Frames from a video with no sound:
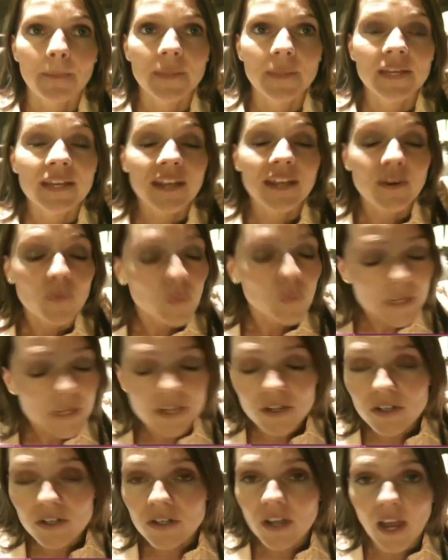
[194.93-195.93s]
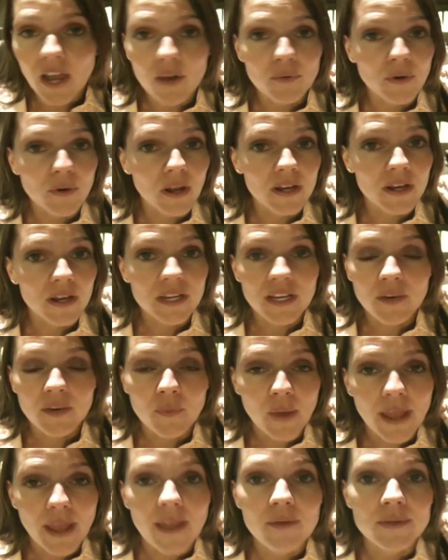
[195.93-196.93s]
And in a weird, ironic
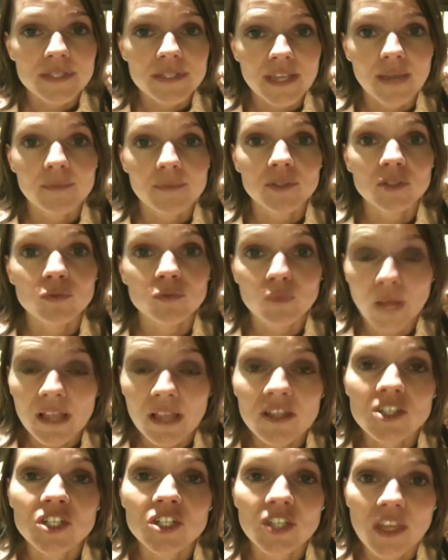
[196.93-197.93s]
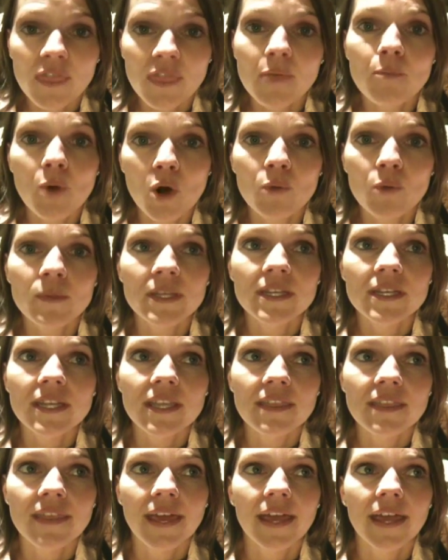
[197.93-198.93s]
way, was able to relish in the moment
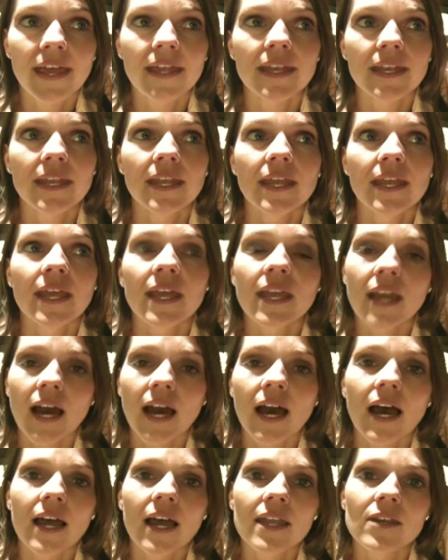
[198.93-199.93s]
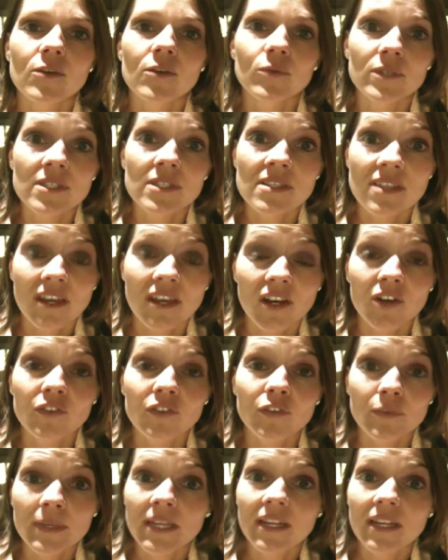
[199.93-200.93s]
in that God was there
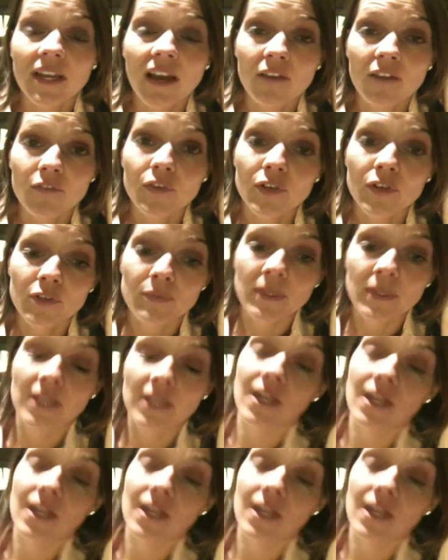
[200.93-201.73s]
for me and comforted me.